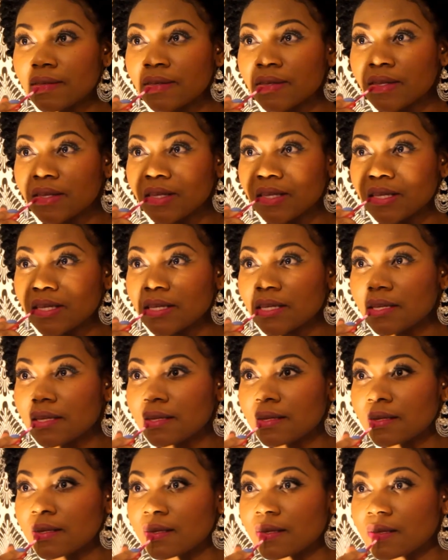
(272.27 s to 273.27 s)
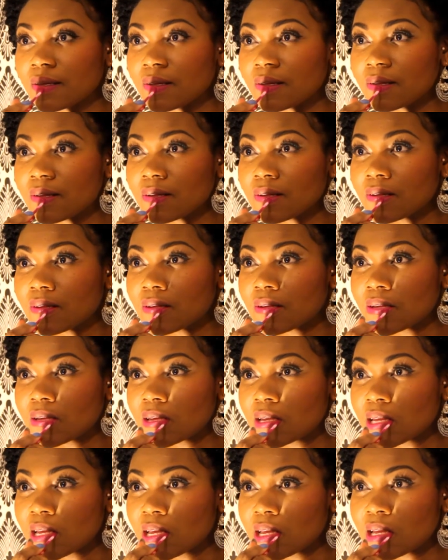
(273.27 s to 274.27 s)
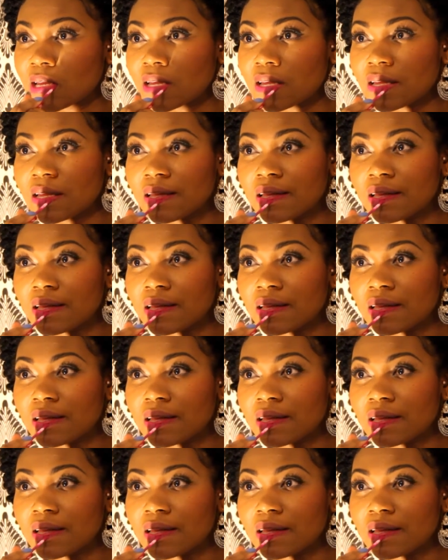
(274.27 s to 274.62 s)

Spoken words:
Nothing is said.